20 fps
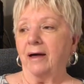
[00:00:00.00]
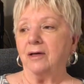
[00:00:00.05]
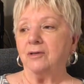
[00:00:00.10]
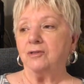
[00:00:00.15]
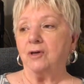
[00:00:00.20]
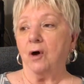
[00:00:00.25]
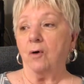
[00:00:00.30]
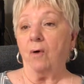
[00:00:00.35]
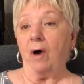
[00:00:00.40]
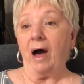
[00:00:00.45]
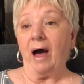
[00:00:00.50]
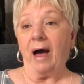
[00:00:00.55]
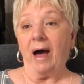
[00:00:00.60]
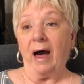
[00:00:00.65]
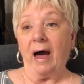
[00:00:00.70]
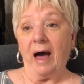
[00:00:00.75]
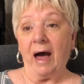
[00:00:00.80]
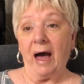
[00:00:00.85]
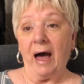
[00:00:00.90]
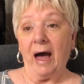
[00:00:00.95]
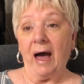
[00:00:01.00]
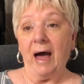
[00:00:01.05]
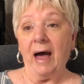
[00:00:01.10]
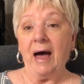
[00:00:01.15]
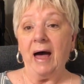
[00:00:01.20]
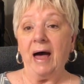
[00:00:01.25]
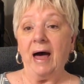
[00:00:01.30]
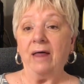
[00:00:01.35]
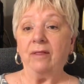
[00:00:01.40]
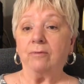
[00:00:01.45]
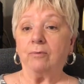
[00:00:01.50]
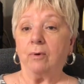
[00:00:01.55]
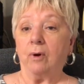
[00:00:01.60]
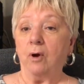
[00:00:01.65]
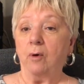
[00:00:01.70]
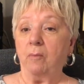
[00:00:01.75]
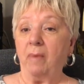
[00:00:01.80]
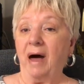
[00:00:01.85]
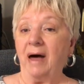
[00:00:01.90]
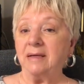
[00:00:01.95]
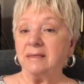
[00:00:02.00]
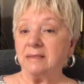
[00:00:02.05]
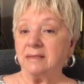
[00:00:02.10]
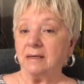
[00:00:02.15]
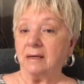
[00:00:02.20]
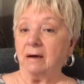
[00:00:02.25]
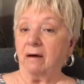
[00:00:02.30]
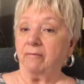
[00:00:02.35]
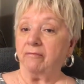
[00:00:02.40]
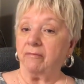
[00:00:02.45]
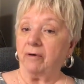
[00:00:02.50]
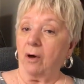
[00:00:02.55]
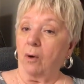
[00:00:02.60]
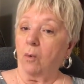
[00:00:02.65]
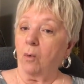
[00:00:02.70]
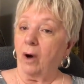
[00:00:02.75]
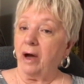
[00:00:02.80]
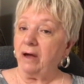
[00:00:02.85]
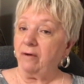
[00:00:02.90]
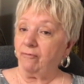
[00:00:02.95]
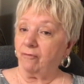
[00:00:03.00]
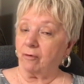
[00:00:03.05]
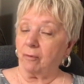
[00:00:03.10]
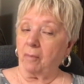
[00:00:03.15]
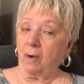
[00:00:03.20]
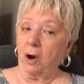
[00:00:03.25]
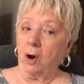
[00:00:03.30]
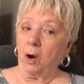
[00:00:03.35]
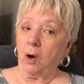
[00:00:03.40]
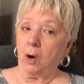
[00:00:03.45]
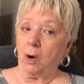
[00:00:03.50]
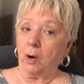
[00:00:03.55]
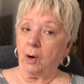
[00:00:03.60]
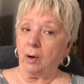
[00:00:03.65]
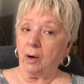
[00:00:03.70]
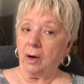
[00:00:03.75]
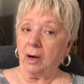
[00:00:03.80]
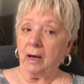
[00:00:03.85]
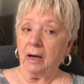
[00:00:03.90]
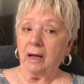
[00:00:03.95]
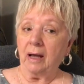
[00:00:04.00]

So I throw myself away from her,